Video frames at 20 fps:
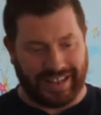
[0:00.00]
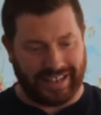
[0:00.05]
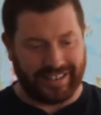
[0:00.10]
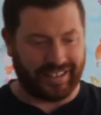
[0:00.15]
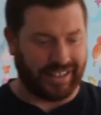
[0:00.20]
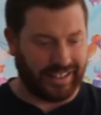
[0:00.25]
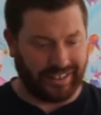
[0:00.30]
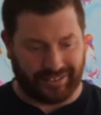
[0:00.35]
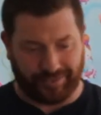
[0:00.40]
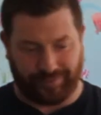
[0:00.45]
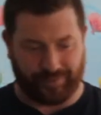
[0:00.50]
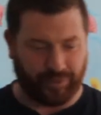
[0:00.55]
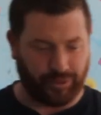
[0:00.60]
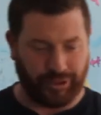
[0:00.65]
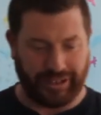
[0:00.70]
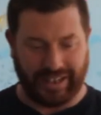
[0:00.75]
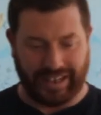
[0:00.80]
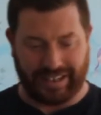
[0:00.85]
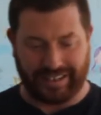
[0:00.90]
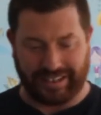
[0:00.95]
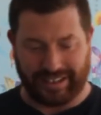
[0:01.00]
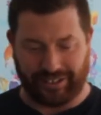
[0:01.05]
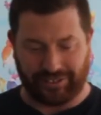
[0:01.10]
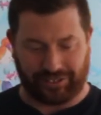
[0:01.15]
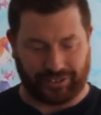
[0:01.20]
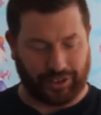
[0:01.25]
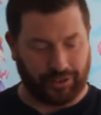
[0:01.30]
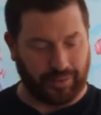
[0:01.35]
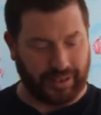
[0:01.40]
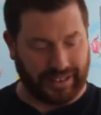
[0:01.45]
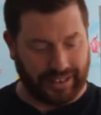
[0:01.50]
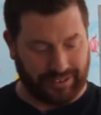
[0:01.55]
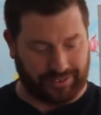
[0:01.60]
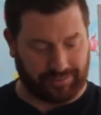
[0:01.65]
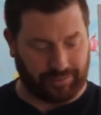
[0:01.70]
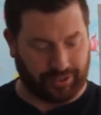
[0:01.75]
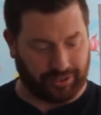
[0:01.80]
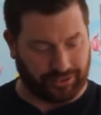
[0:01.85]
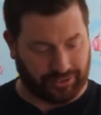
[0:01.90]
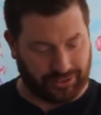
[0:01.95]
AD, 40 AD or so, when this
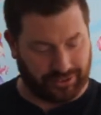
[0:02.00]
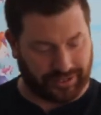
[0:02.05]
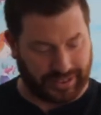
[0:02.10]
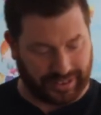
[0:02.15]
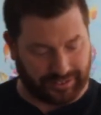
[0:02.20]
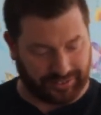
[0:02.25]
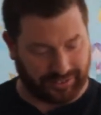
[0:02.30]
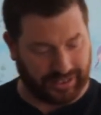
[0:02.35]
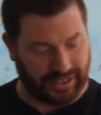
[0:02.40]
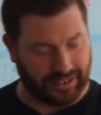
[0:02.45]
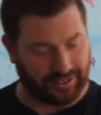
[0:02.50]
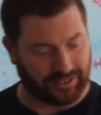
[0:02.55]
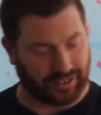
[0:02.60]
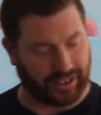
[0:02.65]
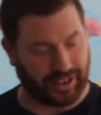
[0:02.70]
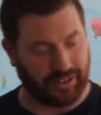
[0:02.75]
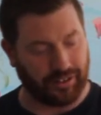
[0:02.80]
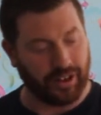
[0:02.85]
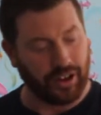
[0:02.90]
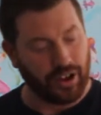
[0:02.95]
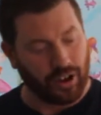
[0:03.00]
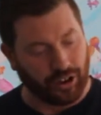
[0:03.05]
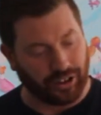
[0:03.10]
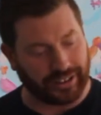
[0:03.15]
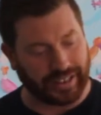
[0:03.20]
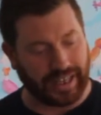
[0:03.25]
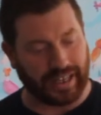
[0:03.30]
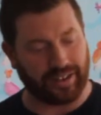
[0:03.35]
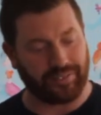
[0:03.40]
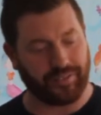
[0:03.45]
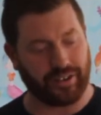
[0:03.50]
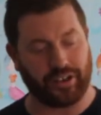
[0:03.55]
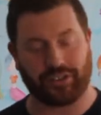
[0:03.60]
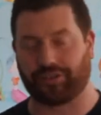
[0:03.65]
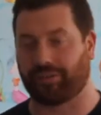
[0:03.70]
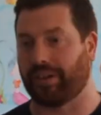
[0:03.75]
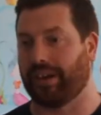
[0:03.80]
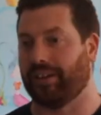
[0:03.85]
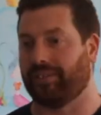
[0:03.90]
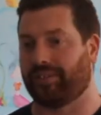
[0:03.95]
was 2,000 years ago, on the
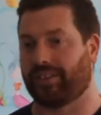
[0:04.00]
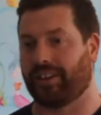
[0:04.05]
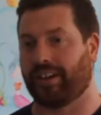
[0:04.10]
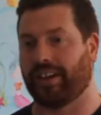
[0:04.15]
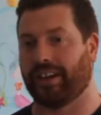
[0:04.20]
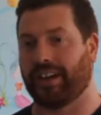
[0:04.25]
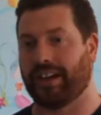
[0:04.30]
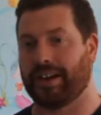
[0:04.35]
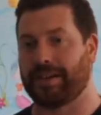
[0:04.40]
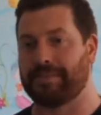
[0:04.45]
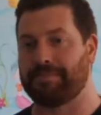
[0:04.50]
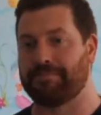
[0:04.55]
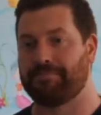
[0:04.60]
anniversary of Sinai,